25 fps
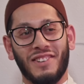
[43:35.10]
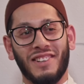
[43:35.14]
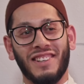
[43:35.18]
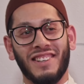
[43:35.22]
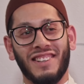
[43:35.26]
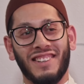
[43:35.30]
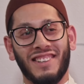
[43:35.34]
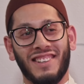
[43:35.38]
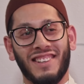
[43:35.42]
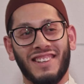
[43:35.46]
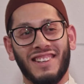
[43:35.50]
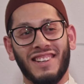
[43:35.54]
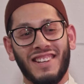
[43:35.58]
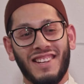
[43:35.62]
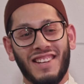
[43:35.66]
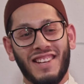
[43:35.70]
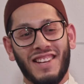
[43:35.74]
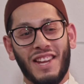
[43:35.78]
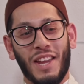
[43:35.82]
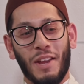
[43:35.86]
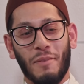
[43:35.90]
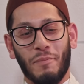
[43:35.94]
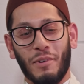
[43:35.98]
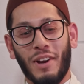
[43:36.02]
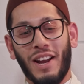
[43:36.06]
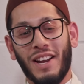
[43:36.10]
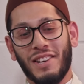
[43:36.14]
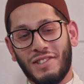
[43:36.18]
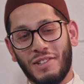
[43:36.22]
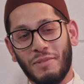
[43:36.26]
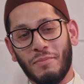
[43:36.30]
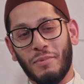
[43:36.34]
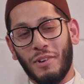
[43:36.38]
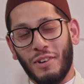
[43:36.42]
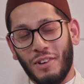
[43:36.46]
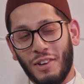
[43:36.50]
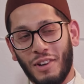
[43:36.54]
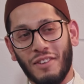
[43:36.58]
one, and it
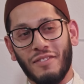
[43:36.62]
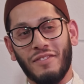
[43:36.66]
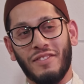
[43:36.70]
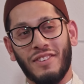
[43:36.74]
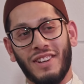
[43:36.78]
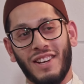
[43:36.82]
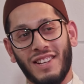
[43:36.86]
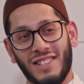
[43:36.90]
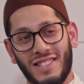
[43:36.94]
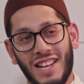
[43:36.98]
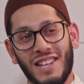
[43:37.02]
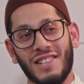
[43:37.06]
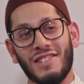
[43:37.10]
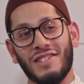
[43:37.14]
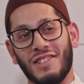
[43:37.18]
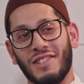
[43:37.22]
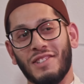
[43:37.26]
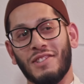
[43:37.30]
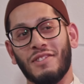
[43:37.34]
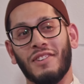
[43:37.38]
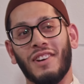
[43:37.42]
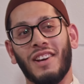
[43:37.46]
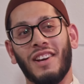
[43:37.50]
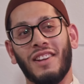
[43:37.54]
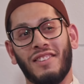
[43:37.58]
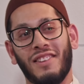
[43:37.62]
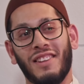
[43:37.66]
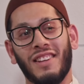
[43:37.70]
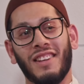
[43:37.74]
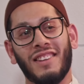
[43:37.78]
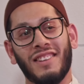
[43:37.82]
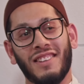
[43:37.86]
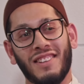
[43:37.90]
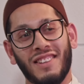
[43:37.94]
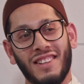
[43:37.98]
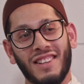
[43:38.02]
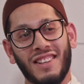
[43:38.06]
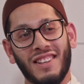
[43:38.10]
actually brought a lot of attention to it. I think
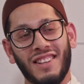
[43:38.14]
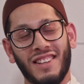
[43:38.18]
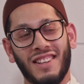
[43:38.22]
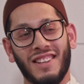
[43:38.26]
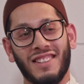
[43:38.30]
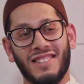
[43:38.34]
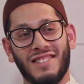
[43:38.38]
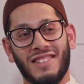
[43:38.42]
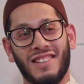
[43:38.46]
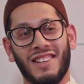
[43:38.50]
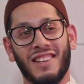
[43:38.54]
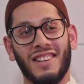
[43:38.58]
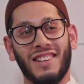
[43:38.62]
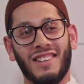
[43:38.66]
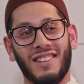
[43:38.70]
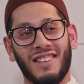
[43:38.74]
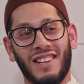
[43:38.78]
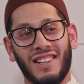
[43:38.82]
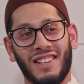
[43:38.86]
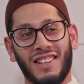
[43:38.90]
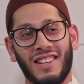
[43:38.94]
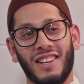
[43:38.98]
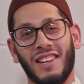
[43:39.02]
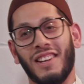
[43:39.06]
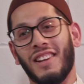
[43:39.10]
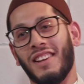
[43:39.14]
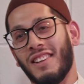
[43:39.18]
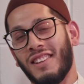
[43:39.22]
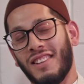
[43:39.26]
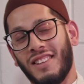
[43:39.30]
it did, isn't it? Like, and